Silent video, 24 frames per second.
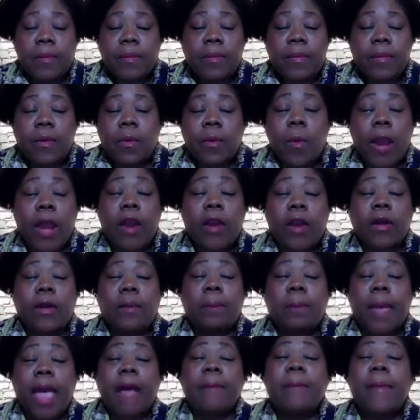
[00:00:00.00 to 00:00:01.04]
where
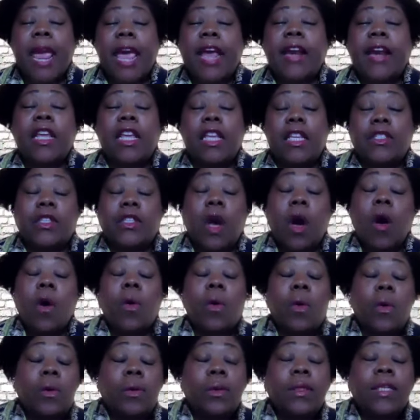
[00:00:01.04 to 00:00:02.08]
Batman is
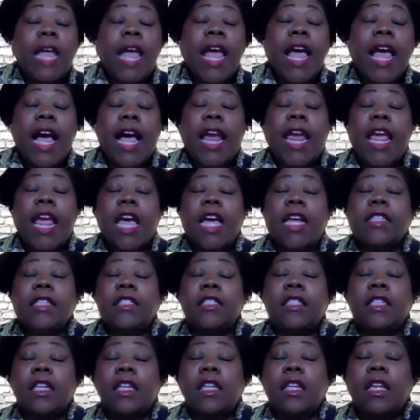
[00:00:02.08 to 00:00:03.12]
old and